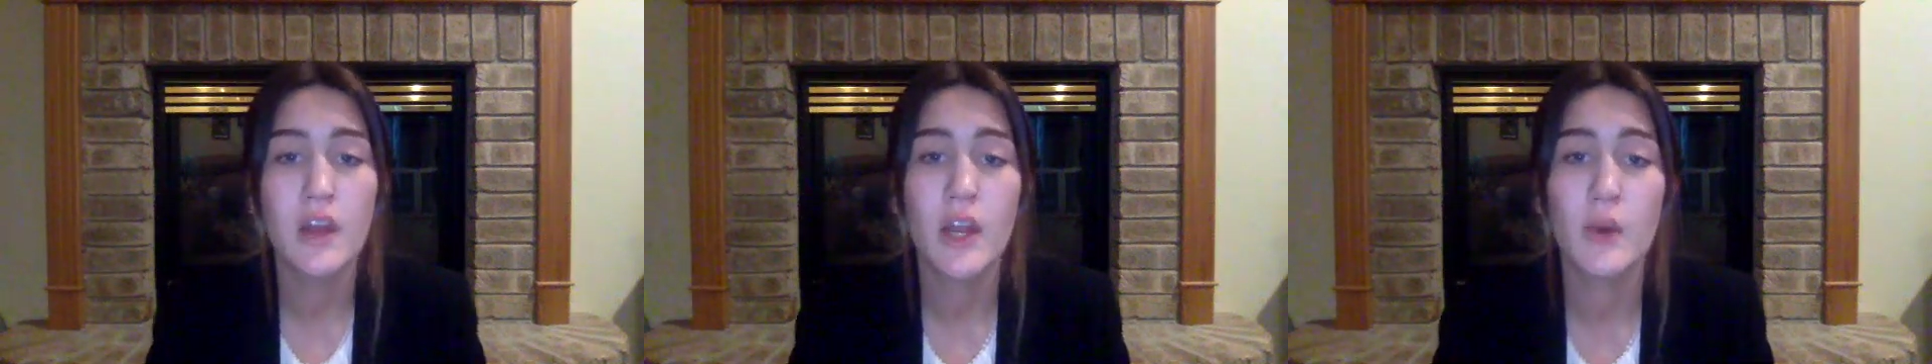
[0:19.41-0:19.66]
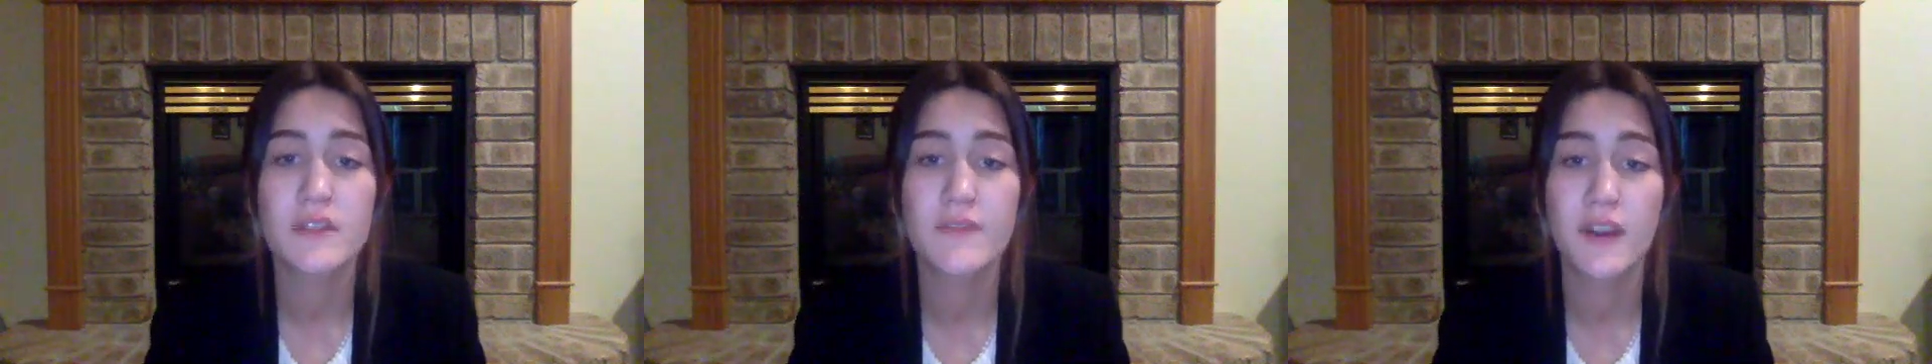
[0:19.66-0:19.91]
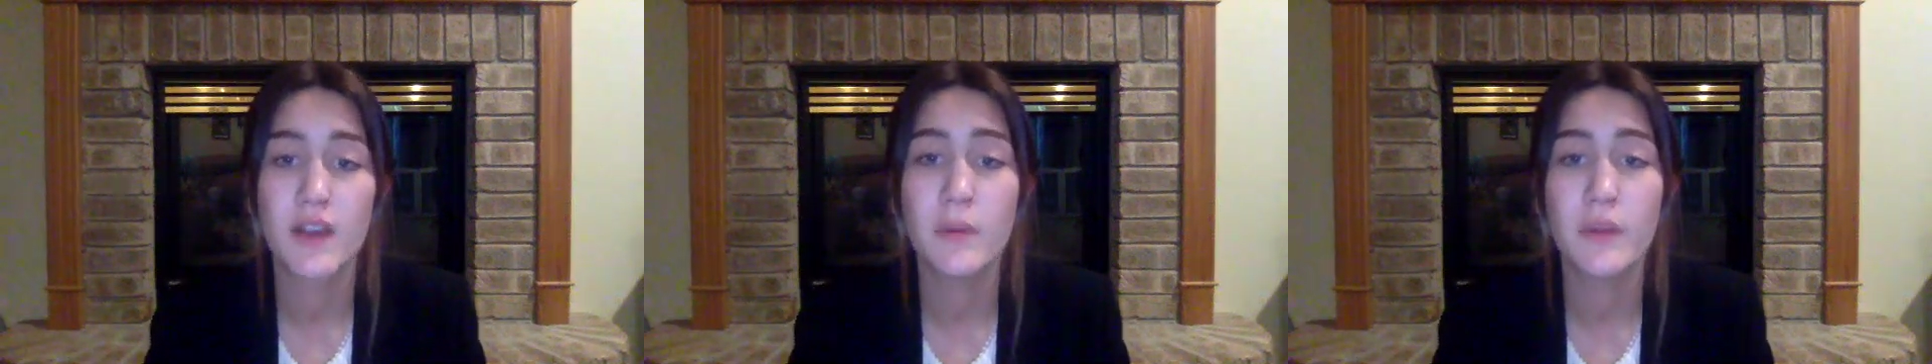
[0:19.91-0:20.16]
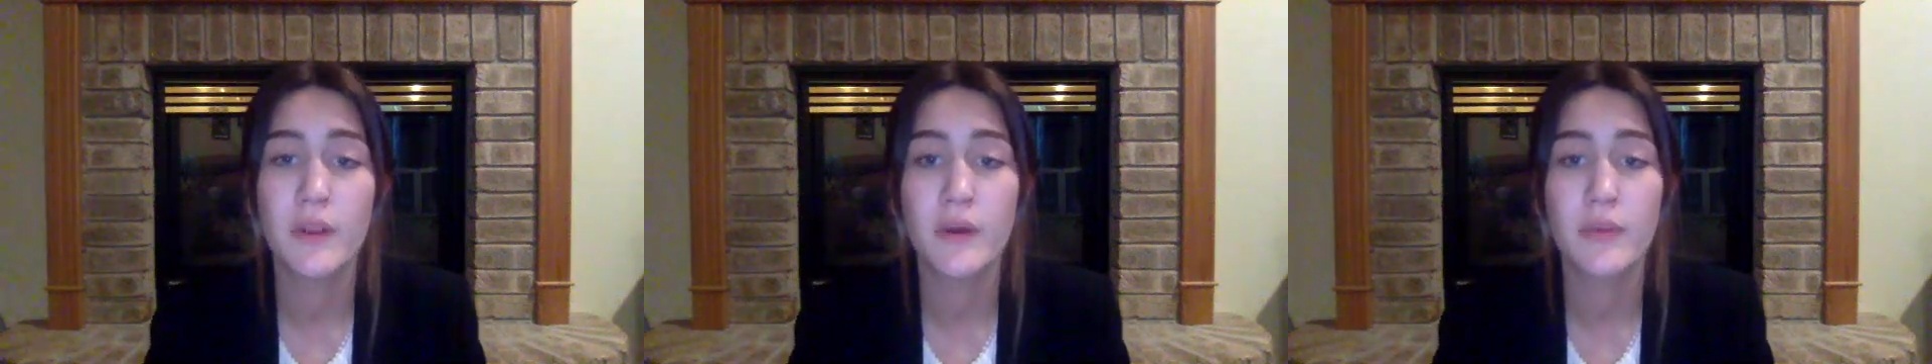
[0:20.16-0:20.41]
who was very
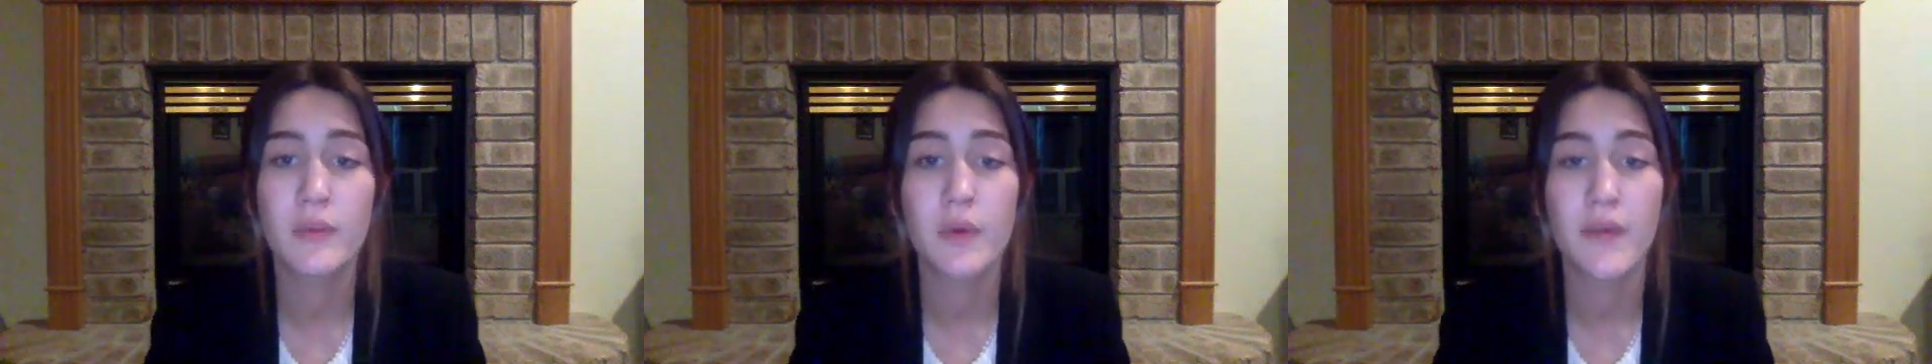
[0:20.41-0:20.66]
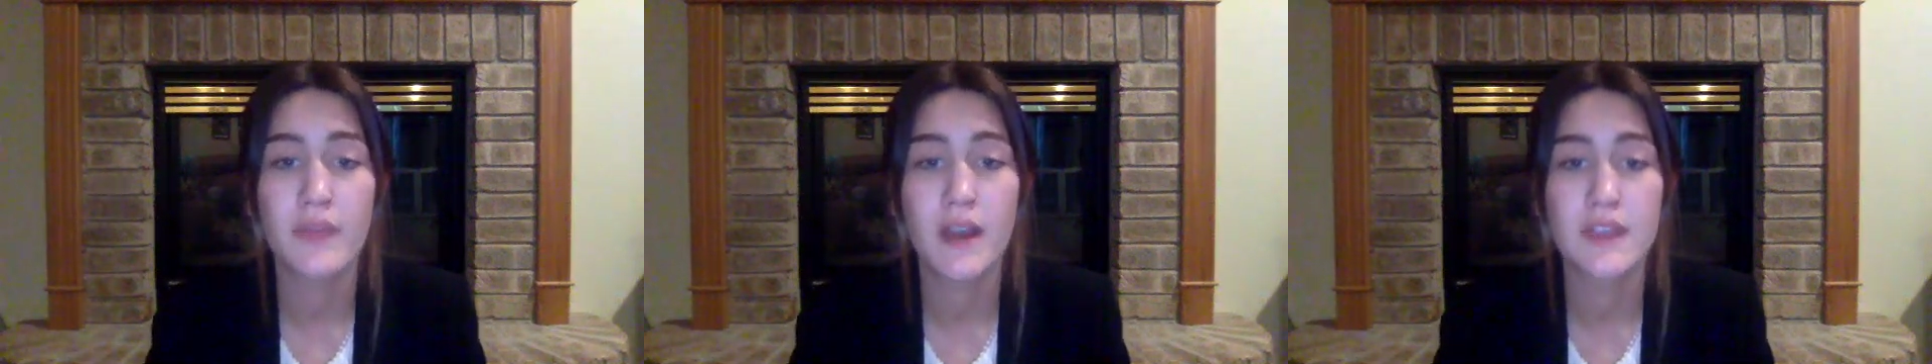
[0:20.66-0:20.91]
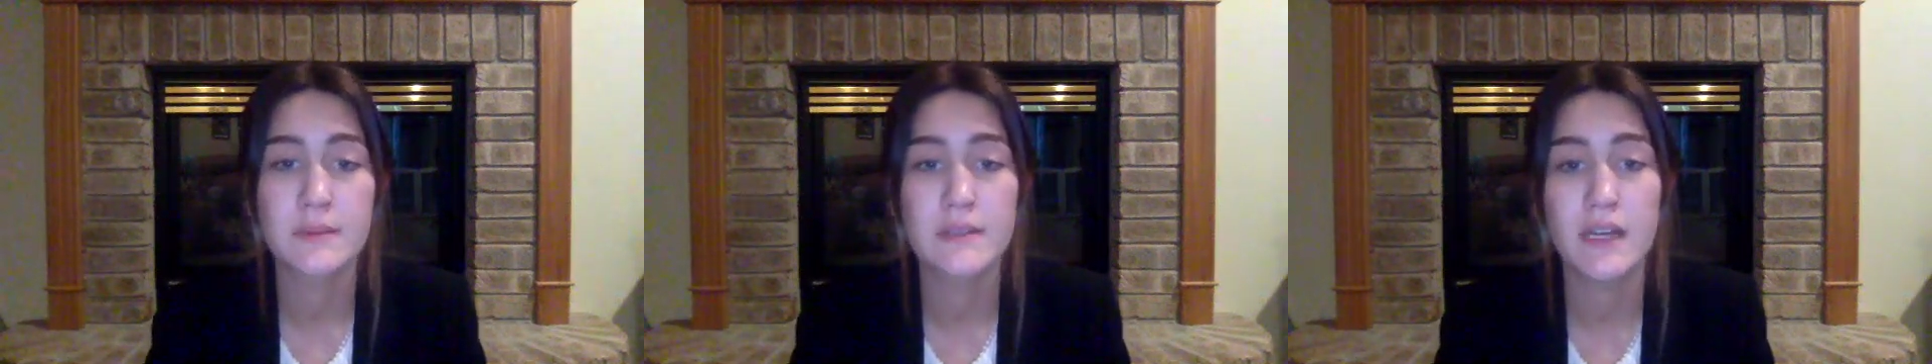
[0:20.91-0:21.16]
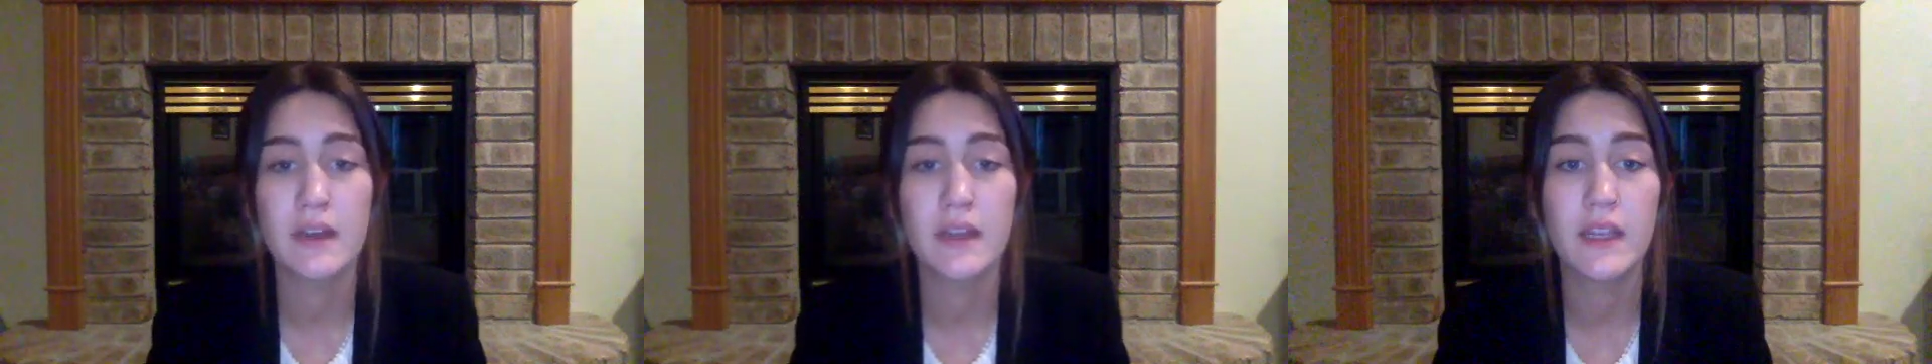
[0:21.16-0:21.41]
well known throughout the
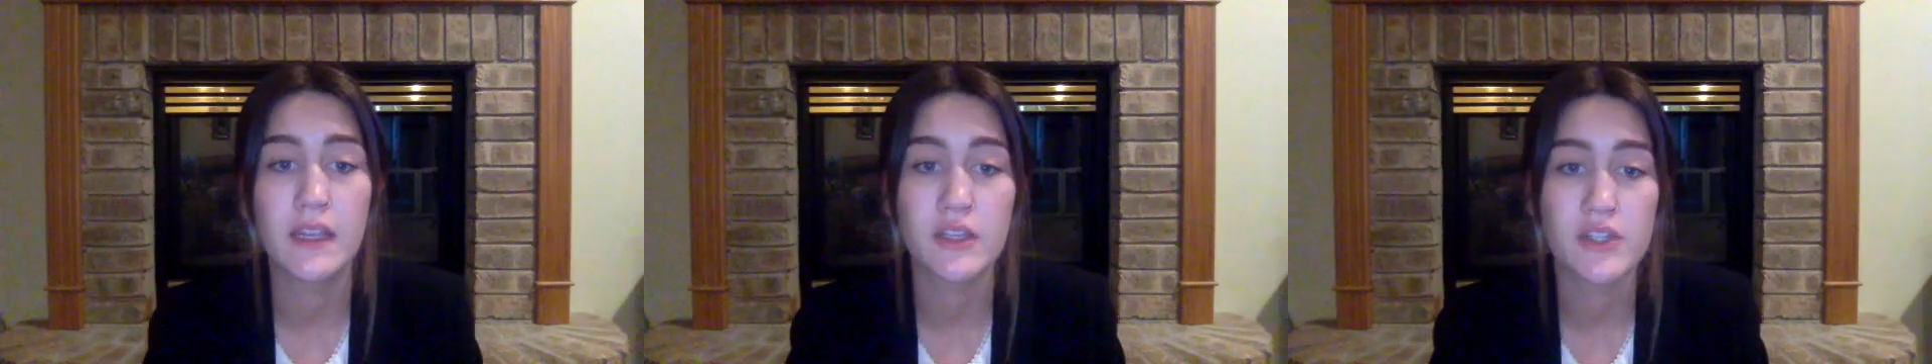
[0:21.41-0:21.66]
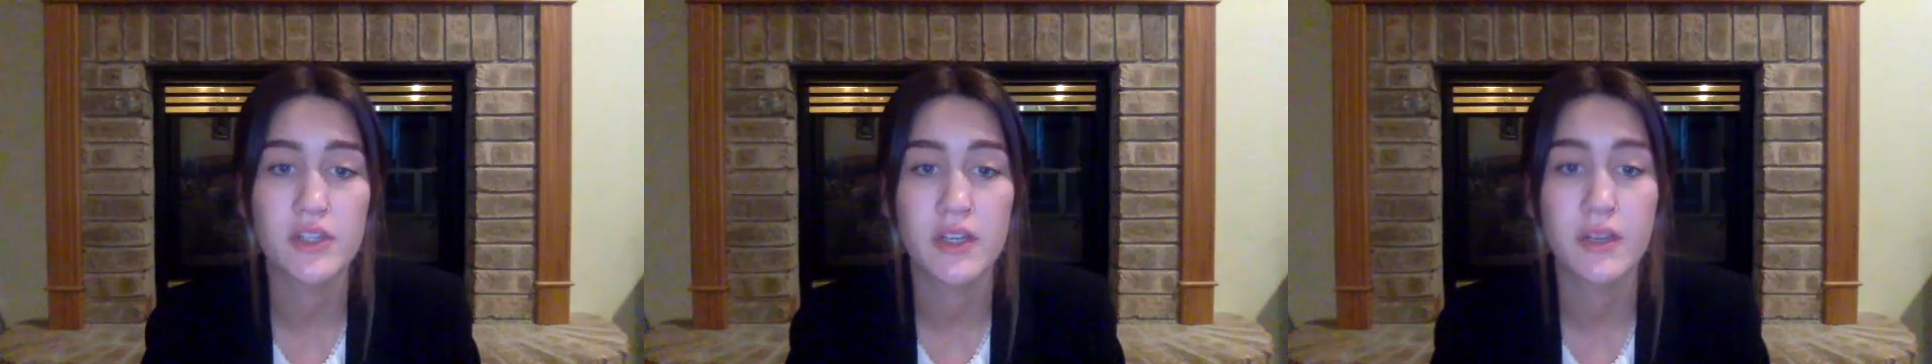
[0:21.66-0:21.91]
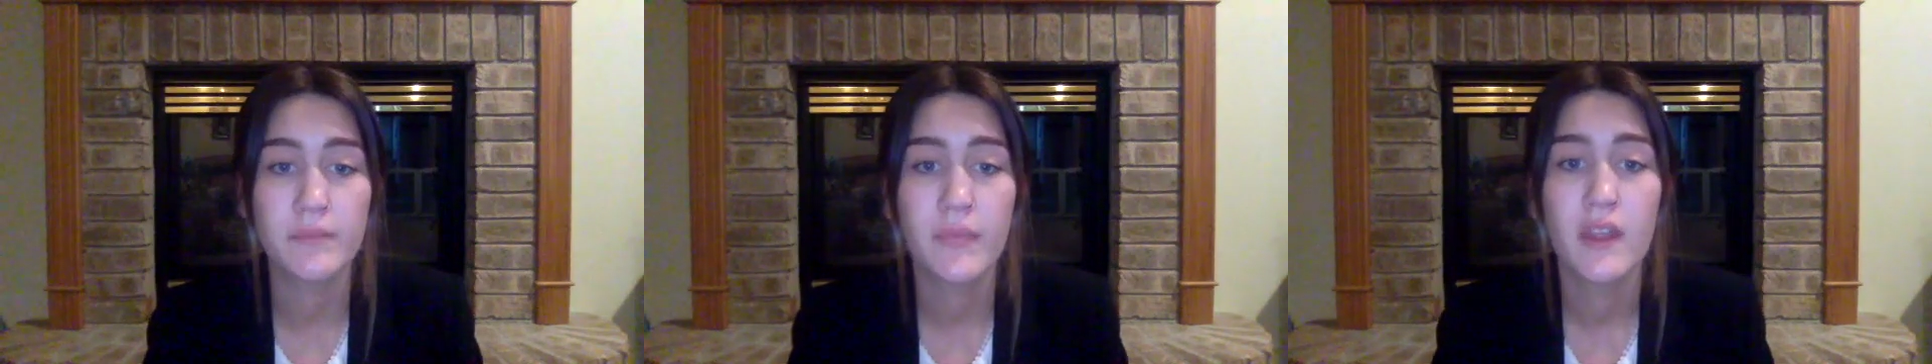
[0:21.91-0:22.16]
hospitality industry.